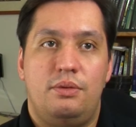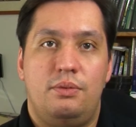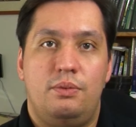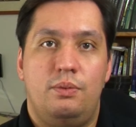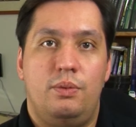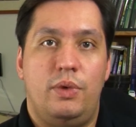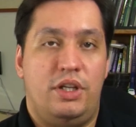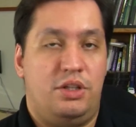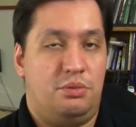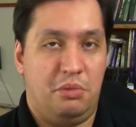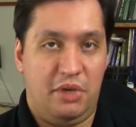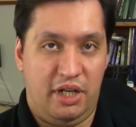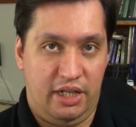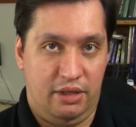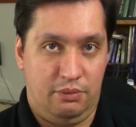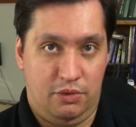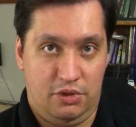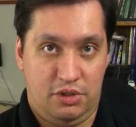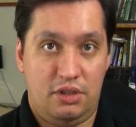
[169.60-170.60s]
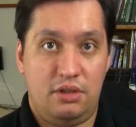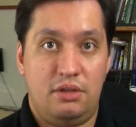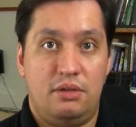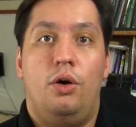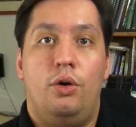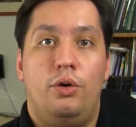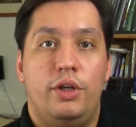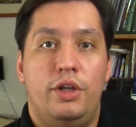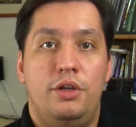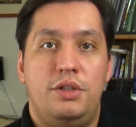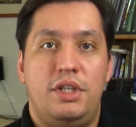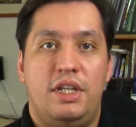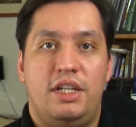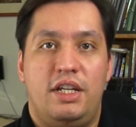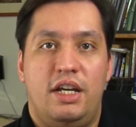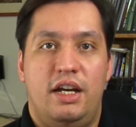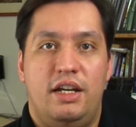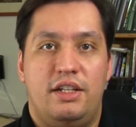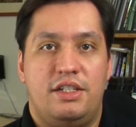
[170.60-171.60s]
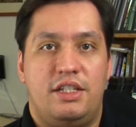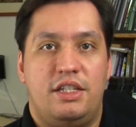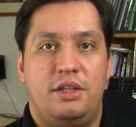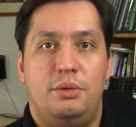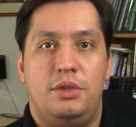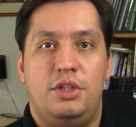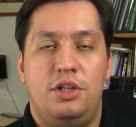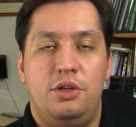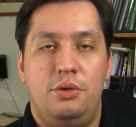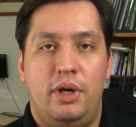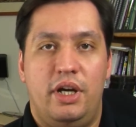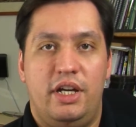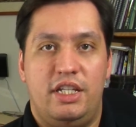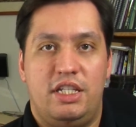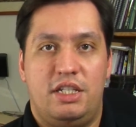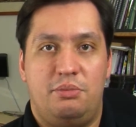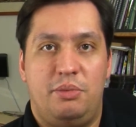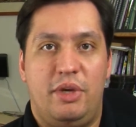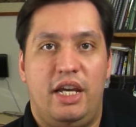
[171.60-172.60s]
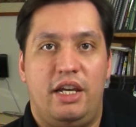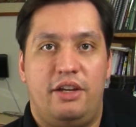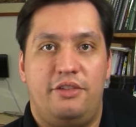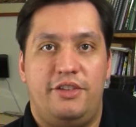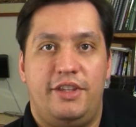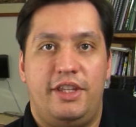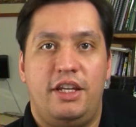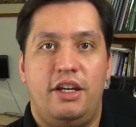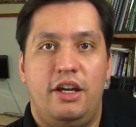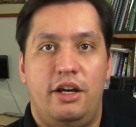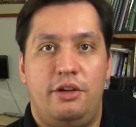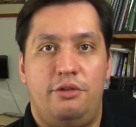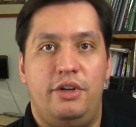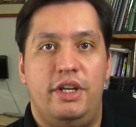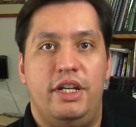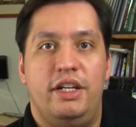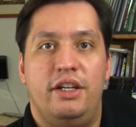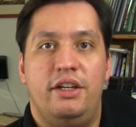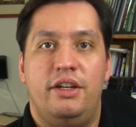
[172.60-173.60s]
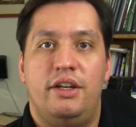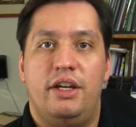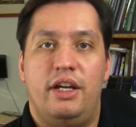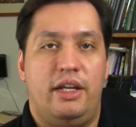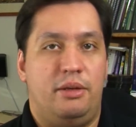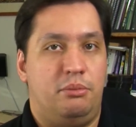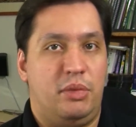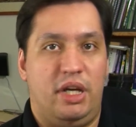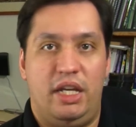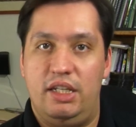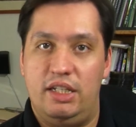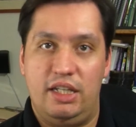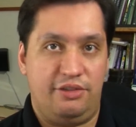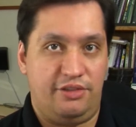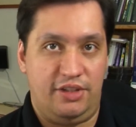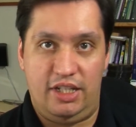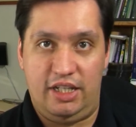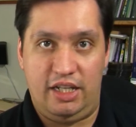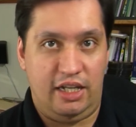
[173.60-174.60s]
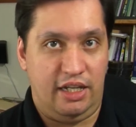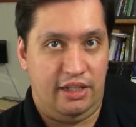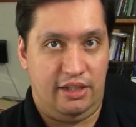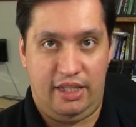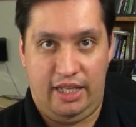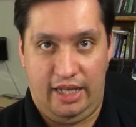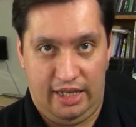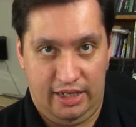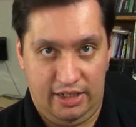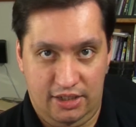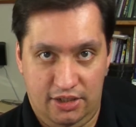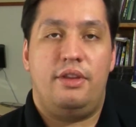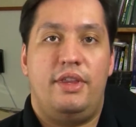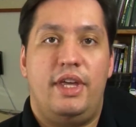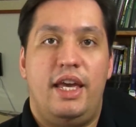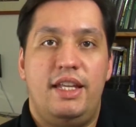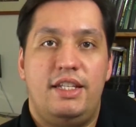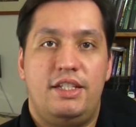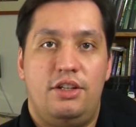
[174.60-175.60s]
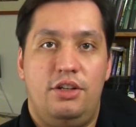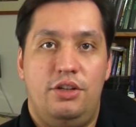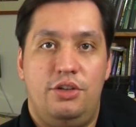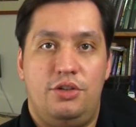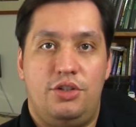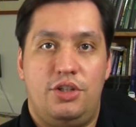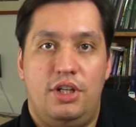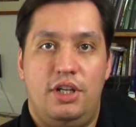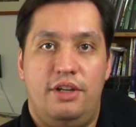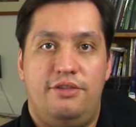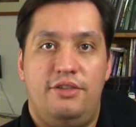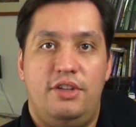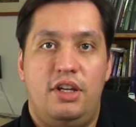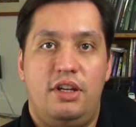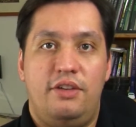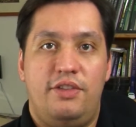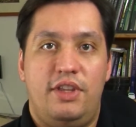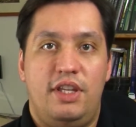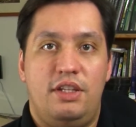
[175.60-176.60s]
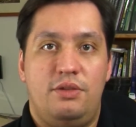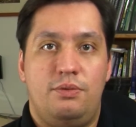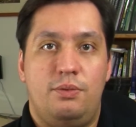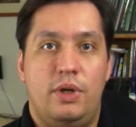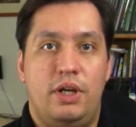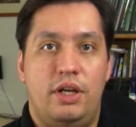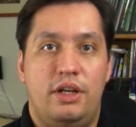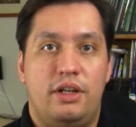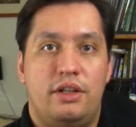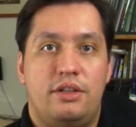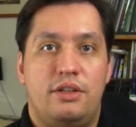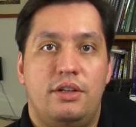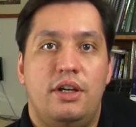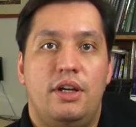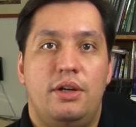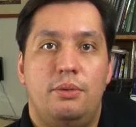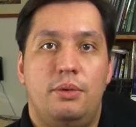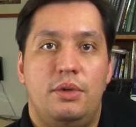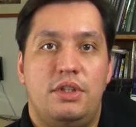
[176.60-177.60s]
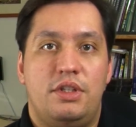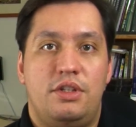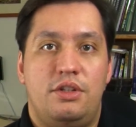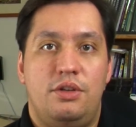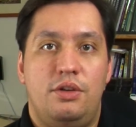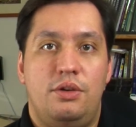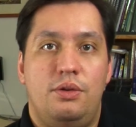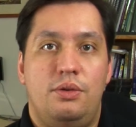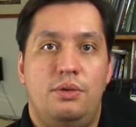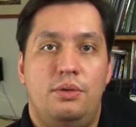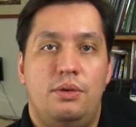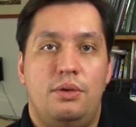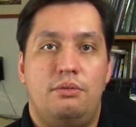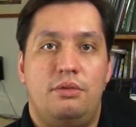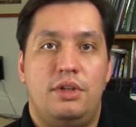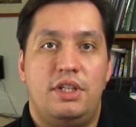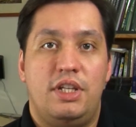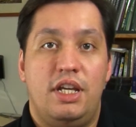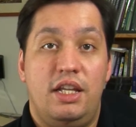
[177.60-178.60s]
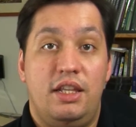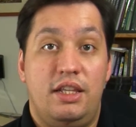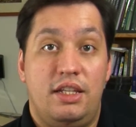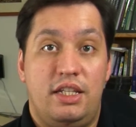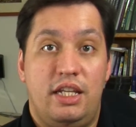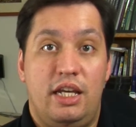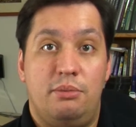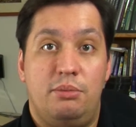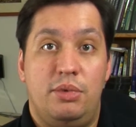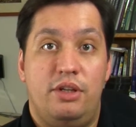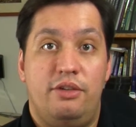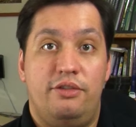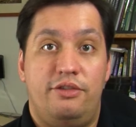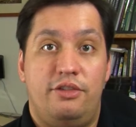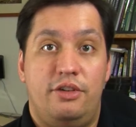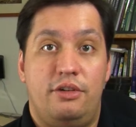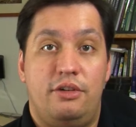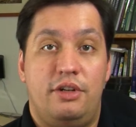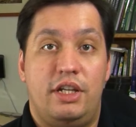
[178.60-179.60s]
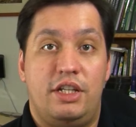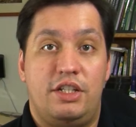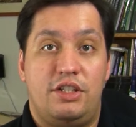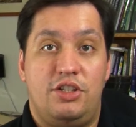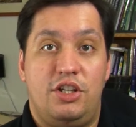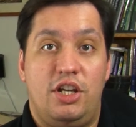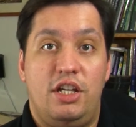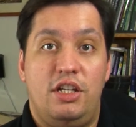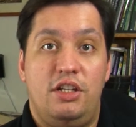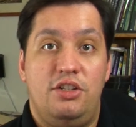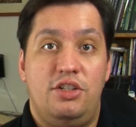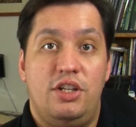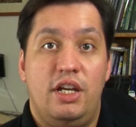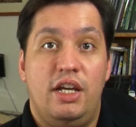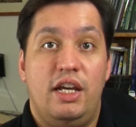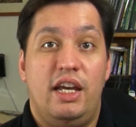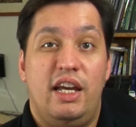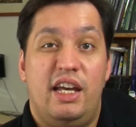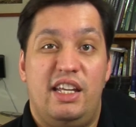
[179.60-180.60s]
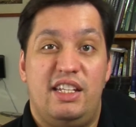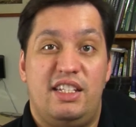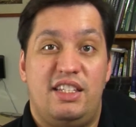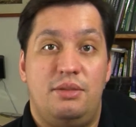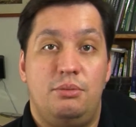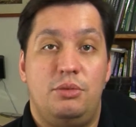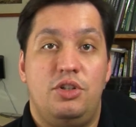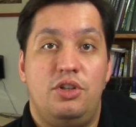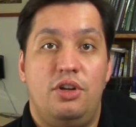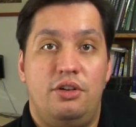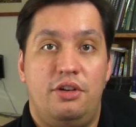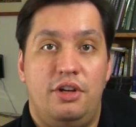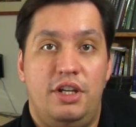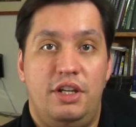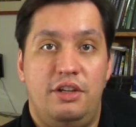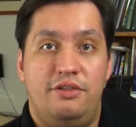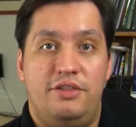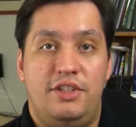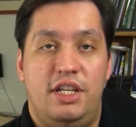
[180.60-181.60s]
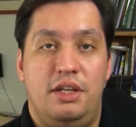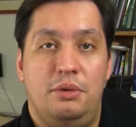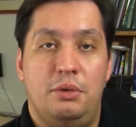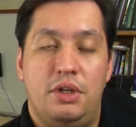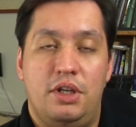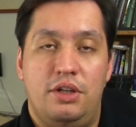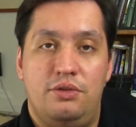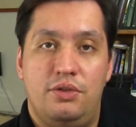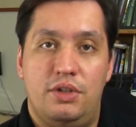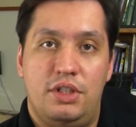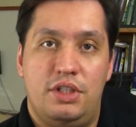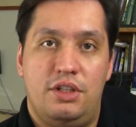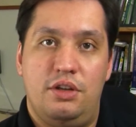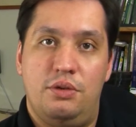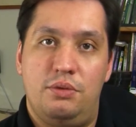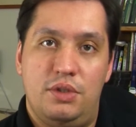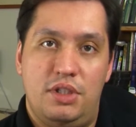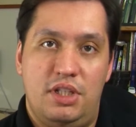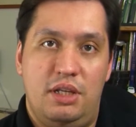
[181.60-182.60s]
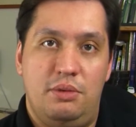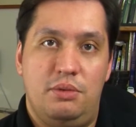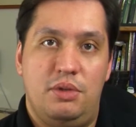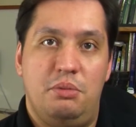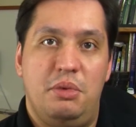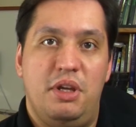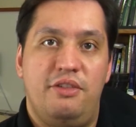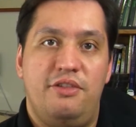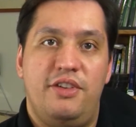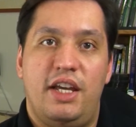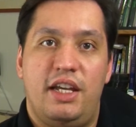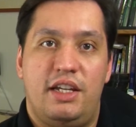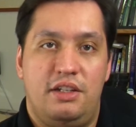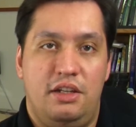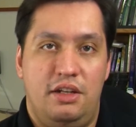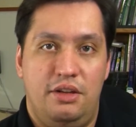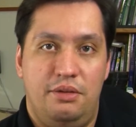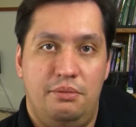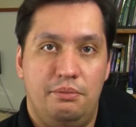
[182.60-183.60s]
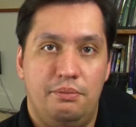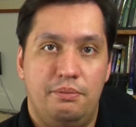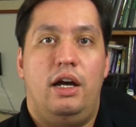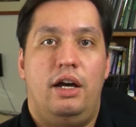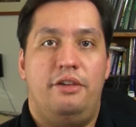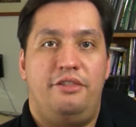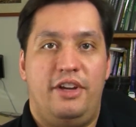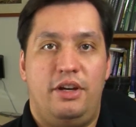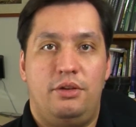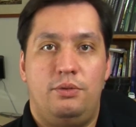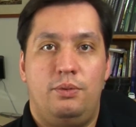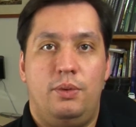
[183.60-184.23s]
which mine wasn't, or using cards that were too high spec for the card reader, and mine definitely aren't that. Their solution, if none of these worked, was to return the tablet for an exchange, as the majority of T100s don't seem to be affected. I found